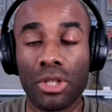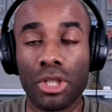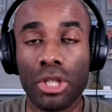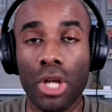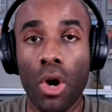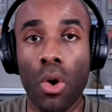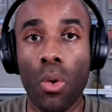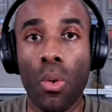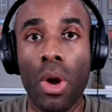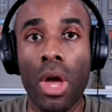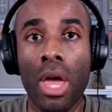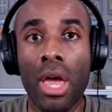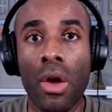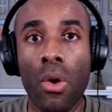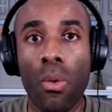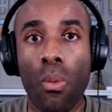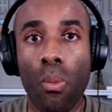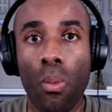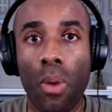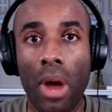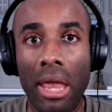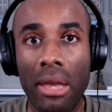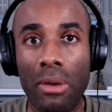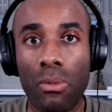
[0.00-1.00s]
So
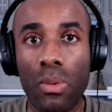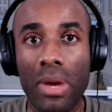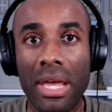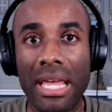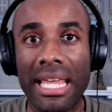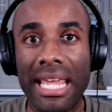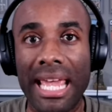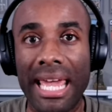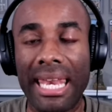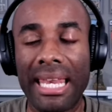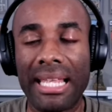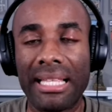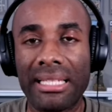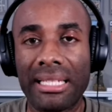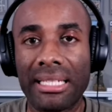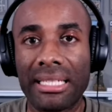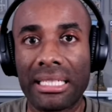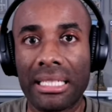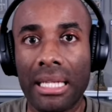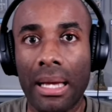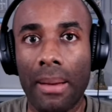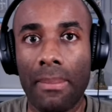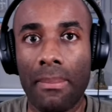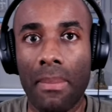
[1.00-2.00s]
when we get into
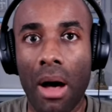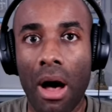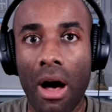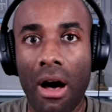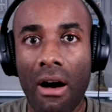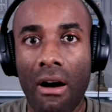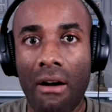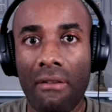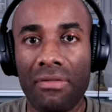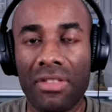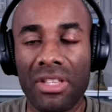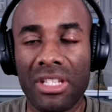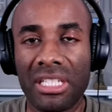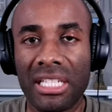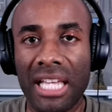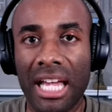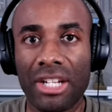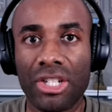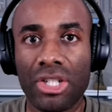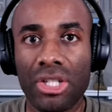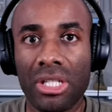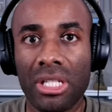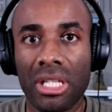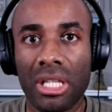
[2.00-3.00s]
some of the
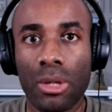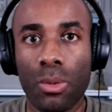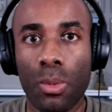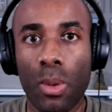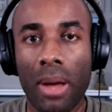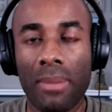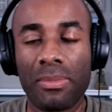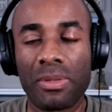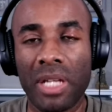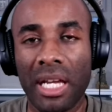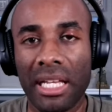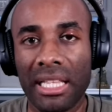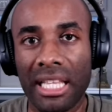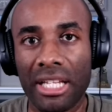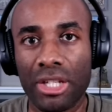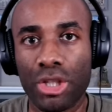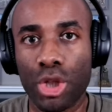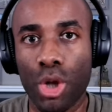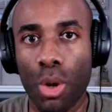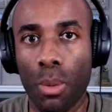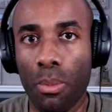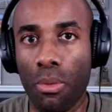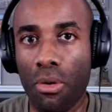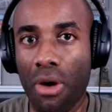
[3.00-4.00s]
sections of the website that
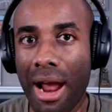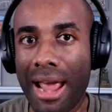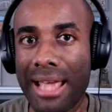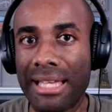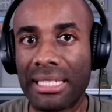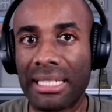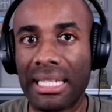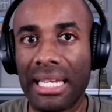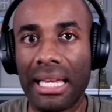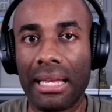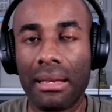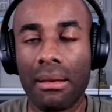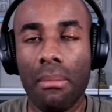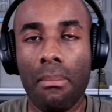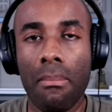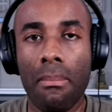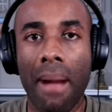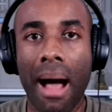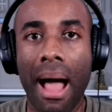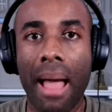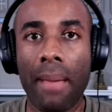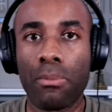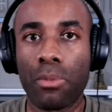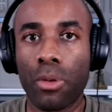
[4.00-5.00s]
show pricing,
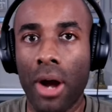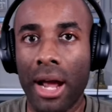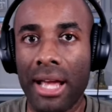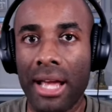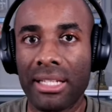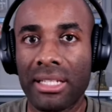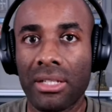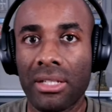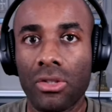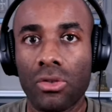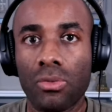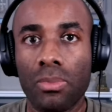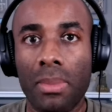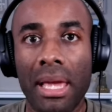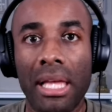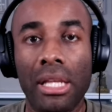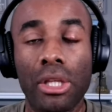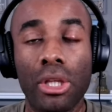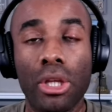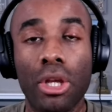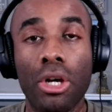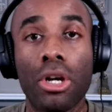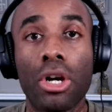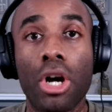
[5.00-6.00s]
my prices may
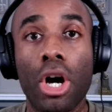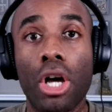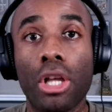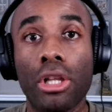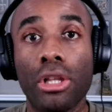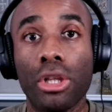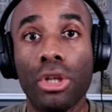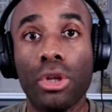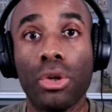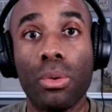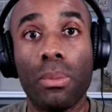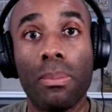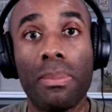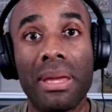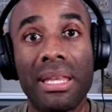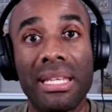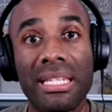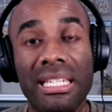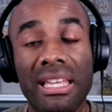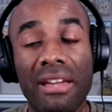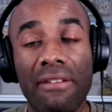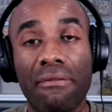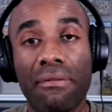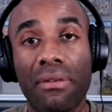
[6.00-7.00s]
look a little
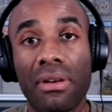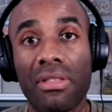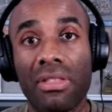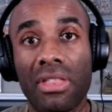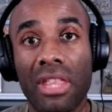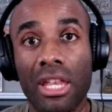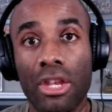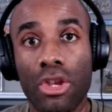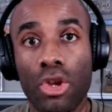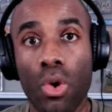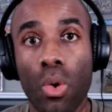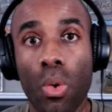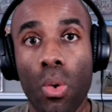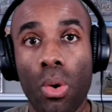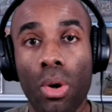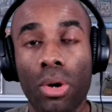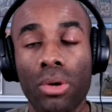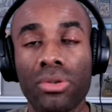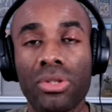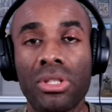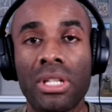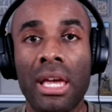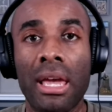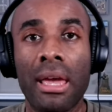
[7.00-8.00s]
bit different than
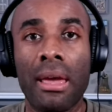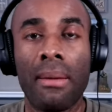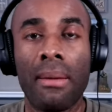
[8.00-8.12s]
yours